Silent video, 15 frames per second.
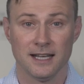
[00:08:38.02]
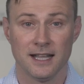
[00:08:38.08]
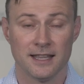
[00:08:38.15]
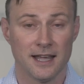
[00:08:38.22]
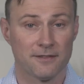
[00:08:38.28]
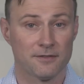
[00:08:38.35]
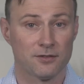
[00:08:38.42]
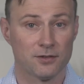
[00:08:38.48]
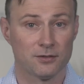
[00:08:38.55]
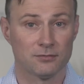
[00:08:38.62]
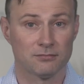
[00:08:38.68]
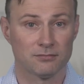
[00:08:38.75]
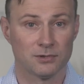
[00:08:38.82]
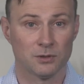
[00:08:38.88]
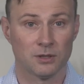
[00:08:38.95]
In the
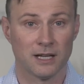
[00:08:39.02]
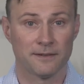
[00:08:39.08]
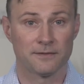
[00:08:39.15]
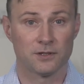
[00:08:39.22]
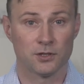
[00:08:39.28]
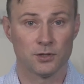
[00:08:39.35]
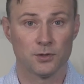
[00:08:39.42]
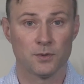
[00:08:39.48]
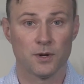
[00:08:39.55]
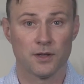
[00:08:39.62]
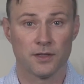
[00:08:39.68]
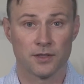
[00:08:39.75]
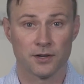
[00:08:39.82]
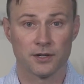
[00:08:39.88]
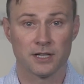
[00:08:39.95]
afternoon, you'll have 2
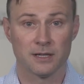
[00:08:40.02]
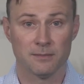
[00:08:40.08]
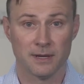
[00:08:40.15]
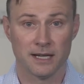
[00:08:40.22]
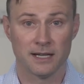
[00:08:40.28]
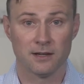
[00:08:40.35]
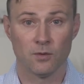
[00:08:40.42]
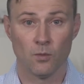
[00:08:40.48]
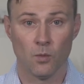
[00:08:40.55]
30-minute